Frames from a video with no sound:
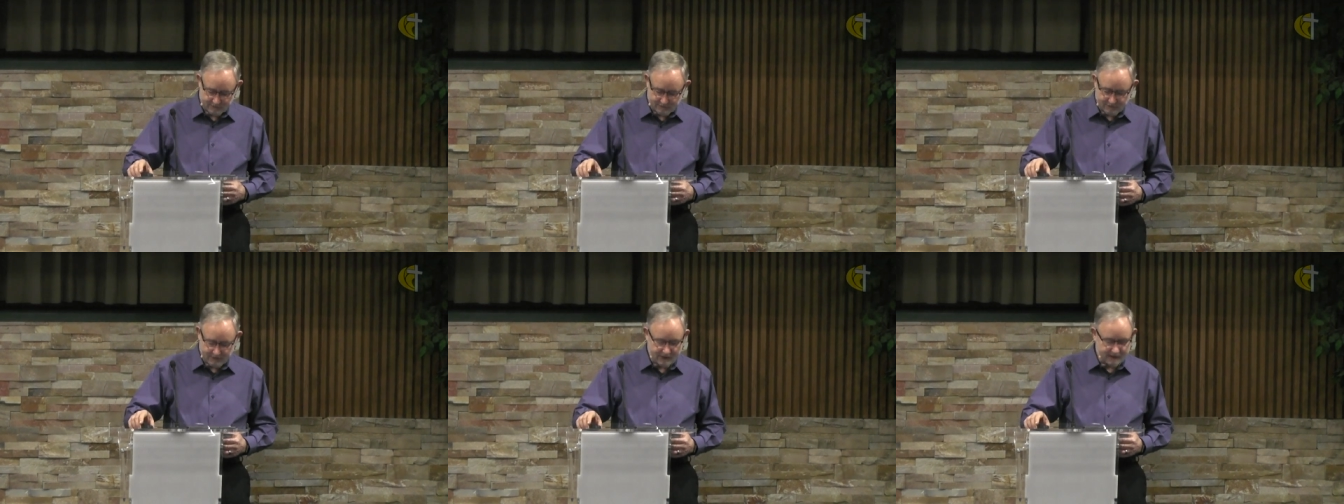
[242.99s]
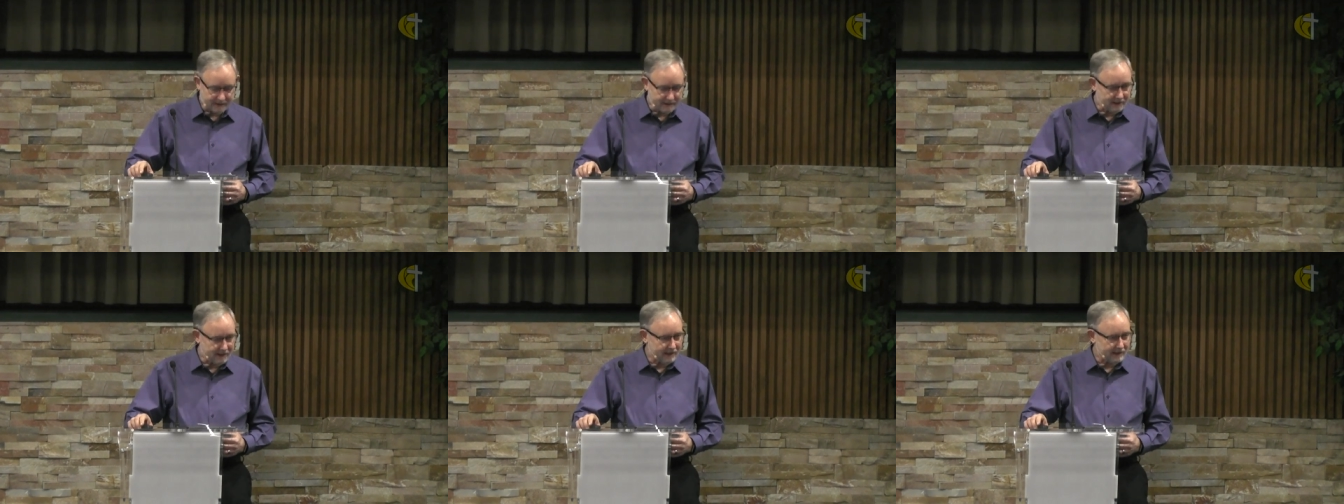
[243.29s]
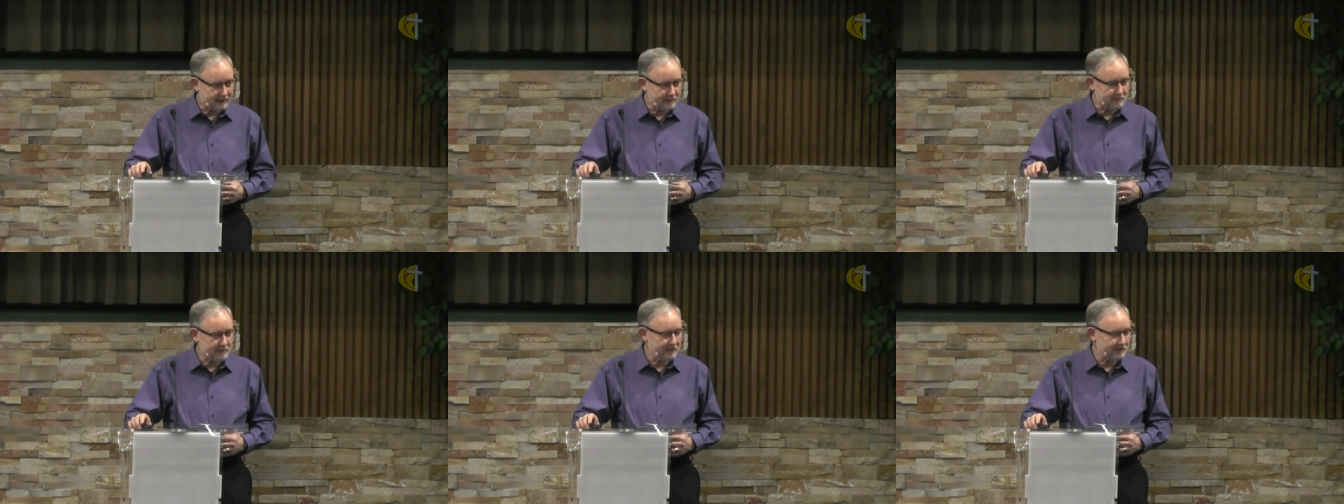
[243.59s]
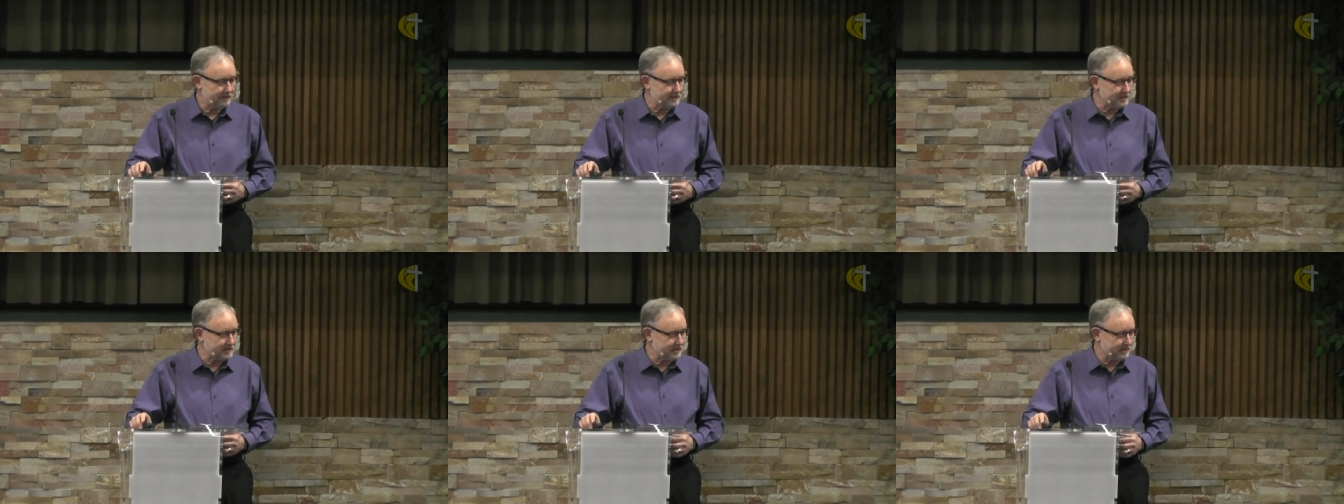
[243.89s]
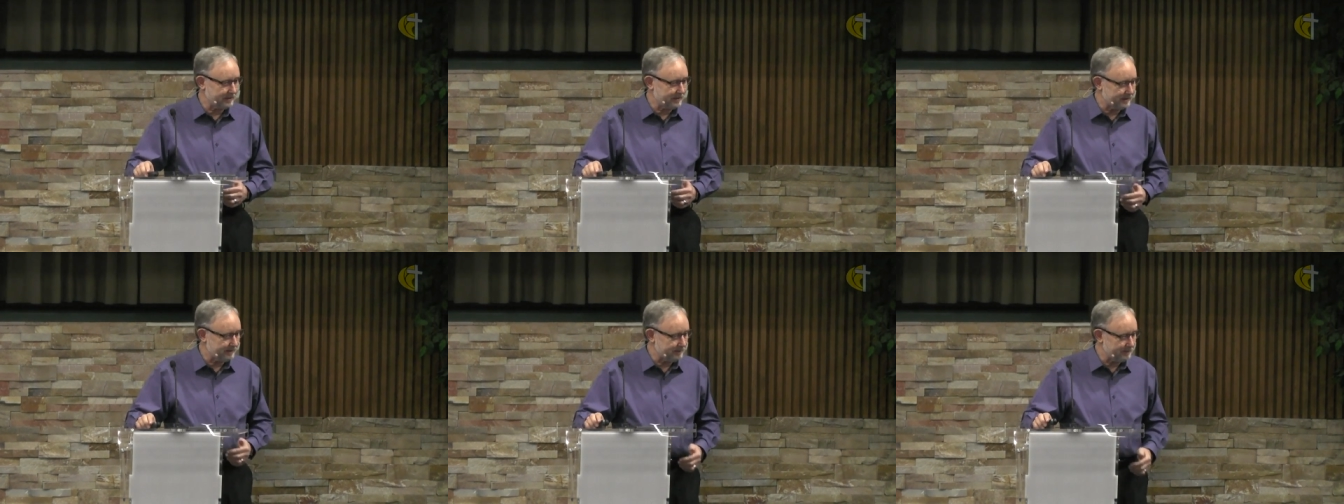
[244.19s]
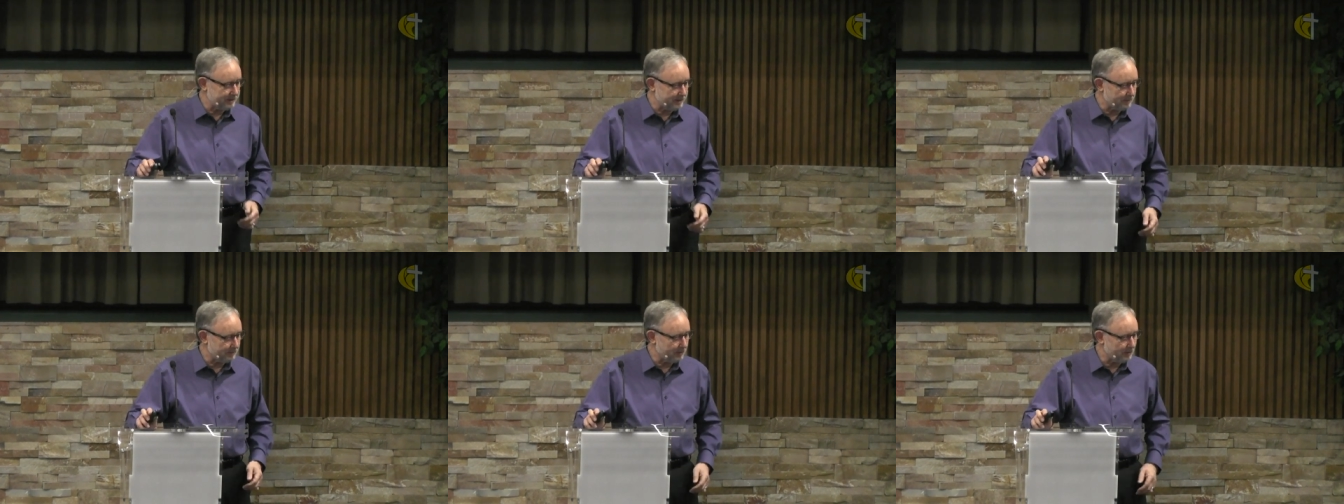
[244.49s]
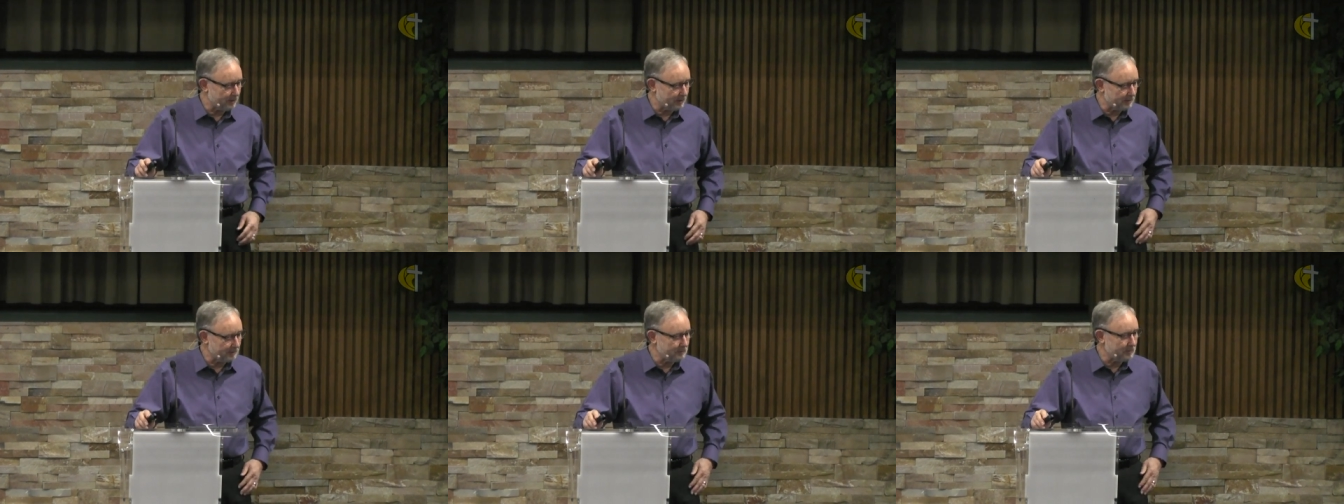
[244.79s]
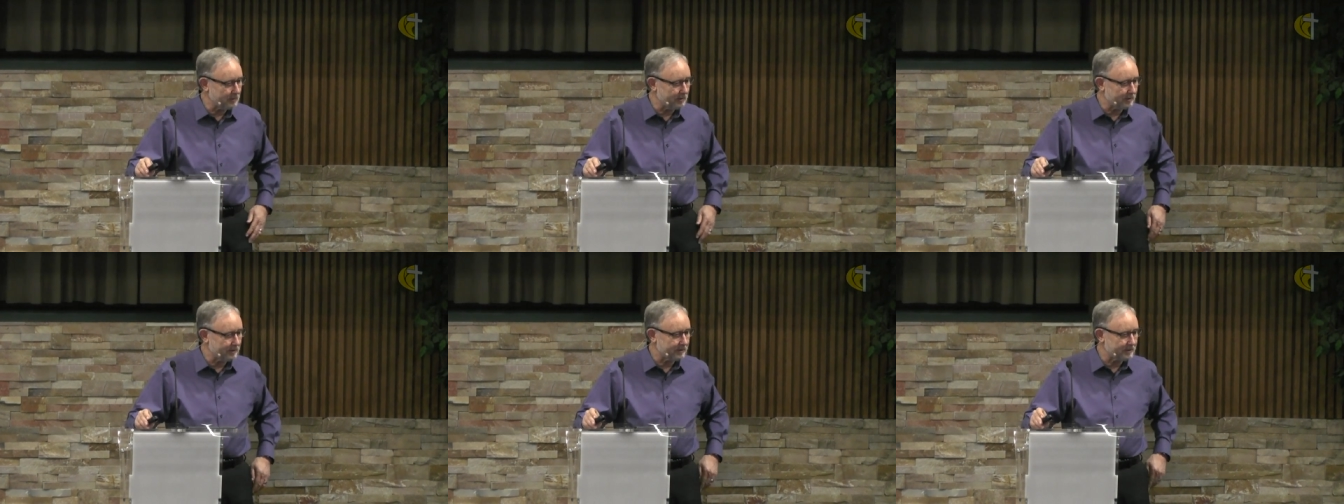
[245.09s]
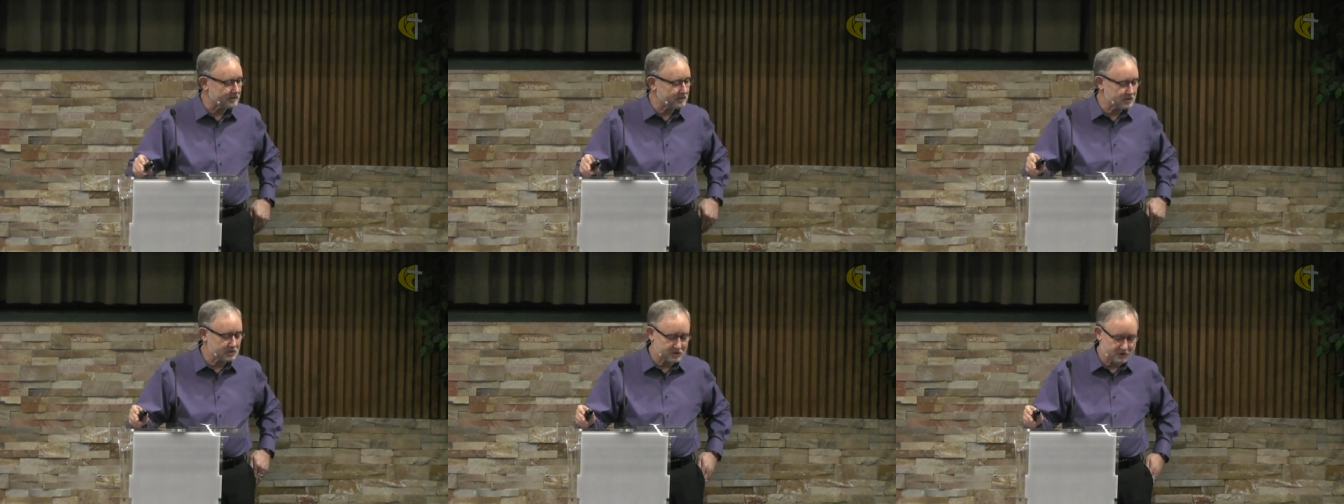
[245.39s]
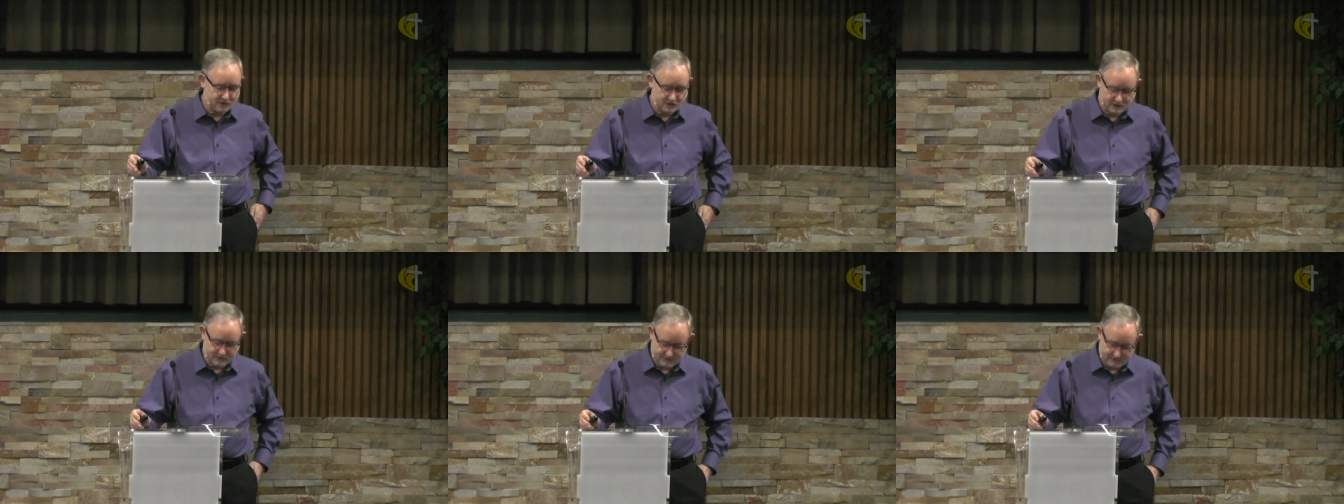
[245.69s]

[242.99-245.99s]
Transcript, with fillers: find God appears to him in a burning bush